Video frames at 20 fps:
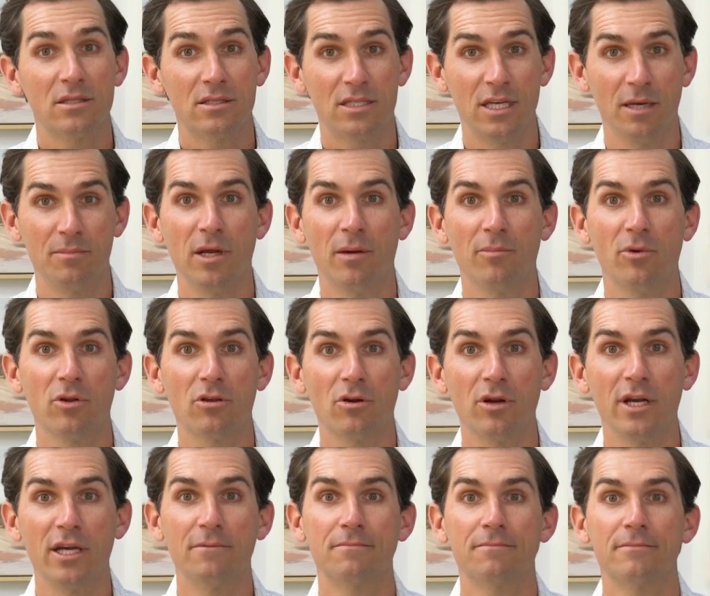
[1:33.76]
Tip number
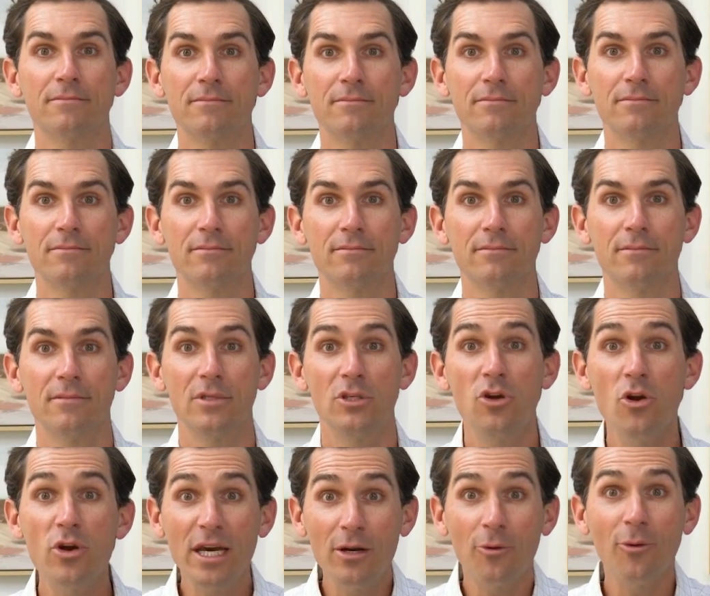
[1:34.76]
three,
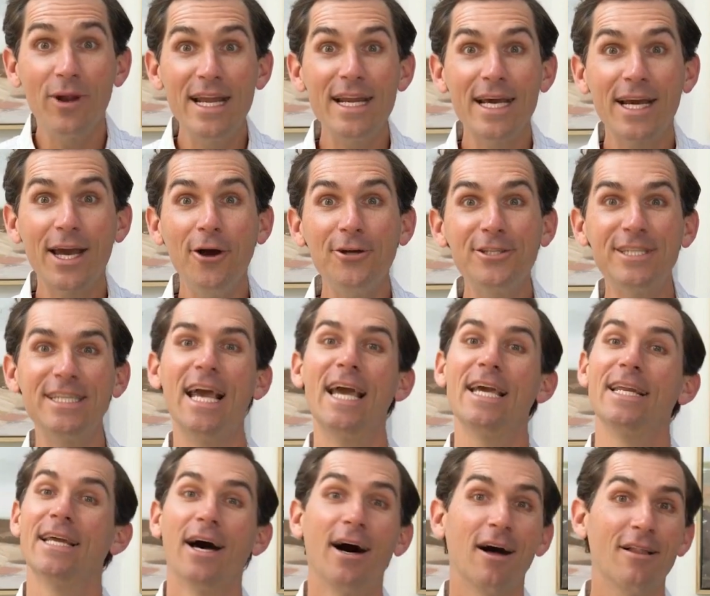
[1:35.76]
you can
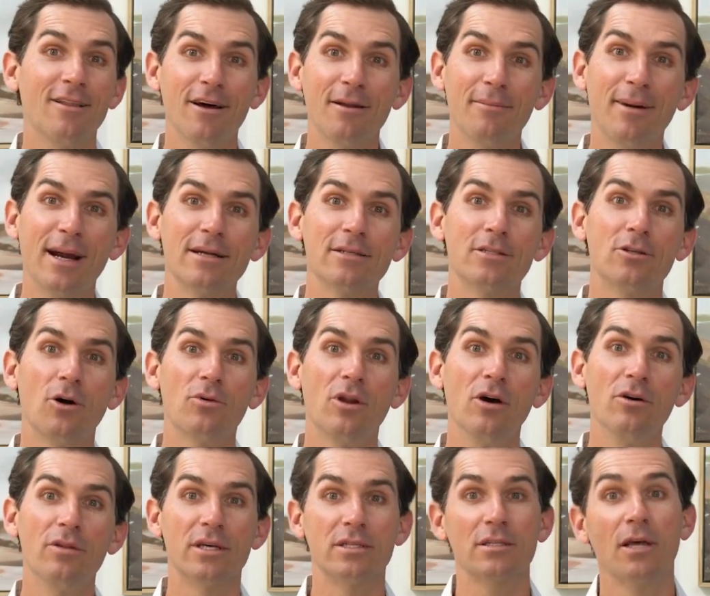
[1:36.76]
renegotiate. A lot of buyers don't
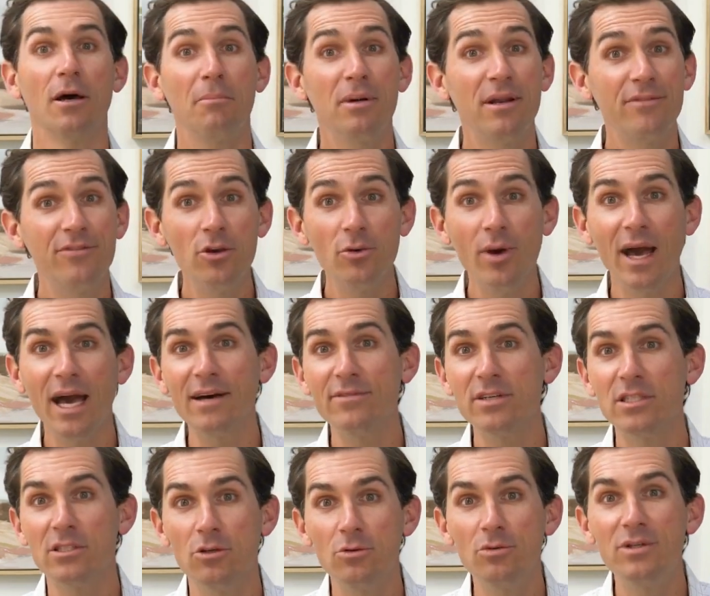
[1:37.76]
know this, but if you have
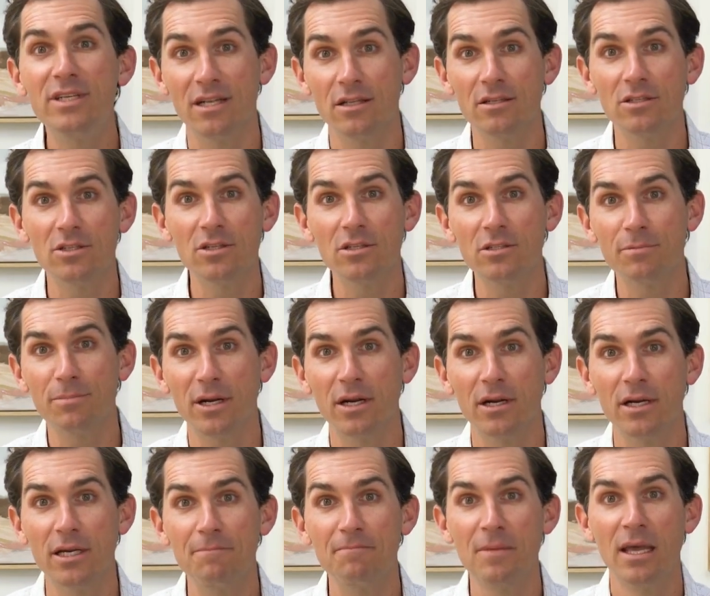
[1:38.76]
a due diligence
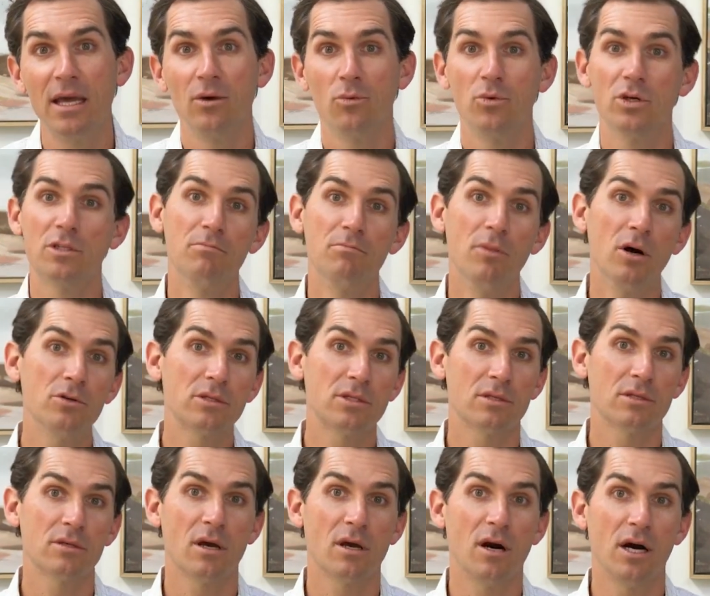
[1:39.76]
period, which
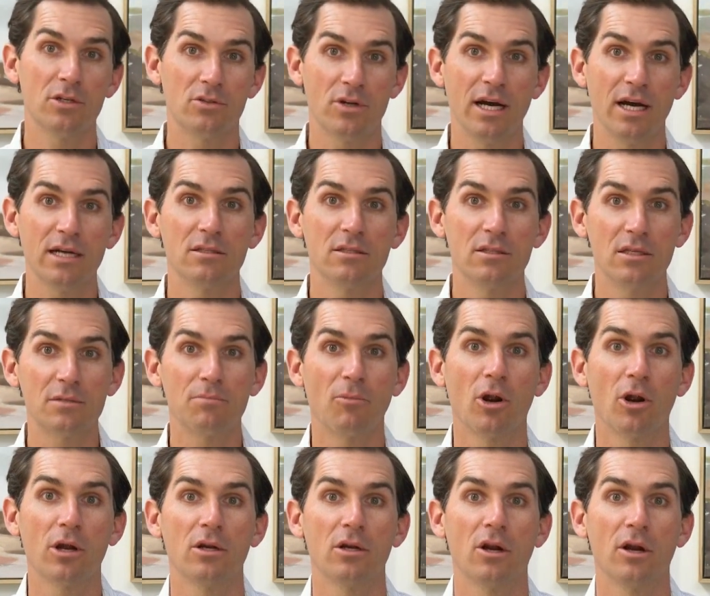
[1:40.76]
most contracts in this
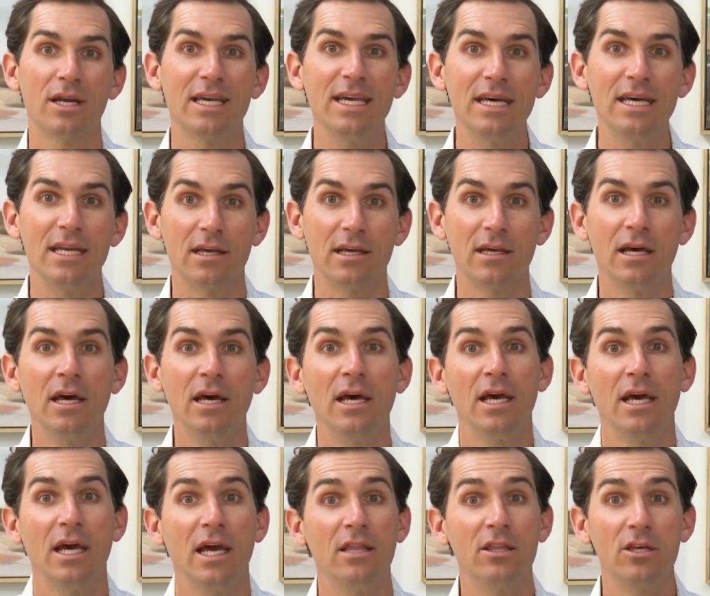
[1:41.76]
market are getting,
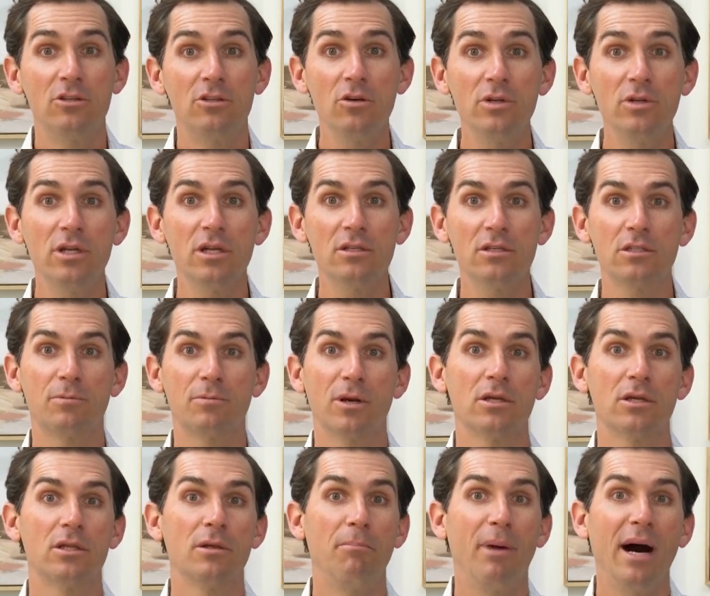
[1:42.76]
in the due diligence
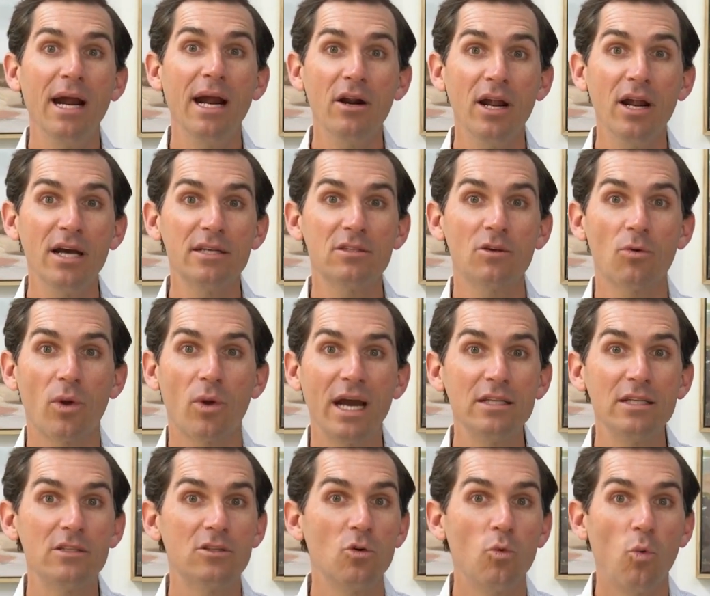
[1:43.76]
period, the buyer has the
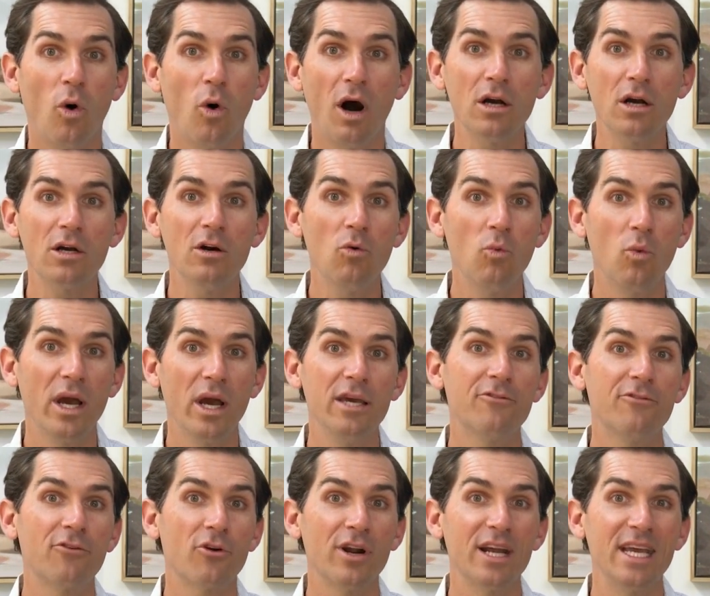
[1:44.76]
right to walk
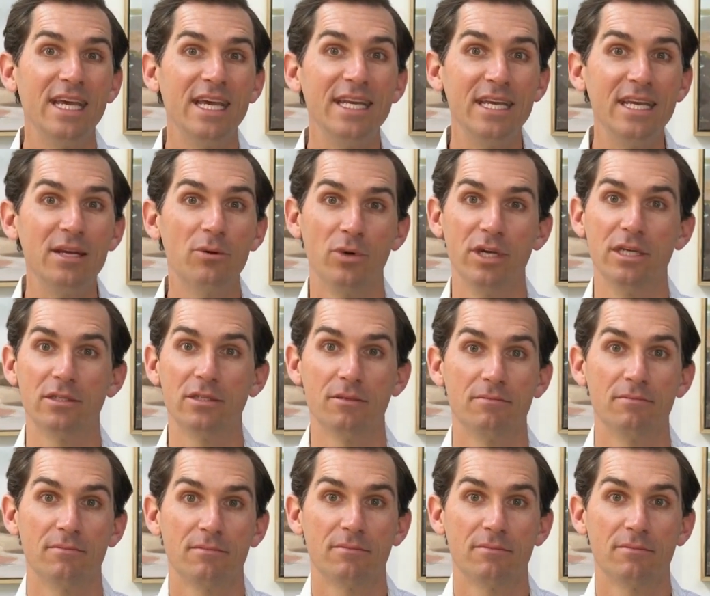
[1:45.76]
away for any reason.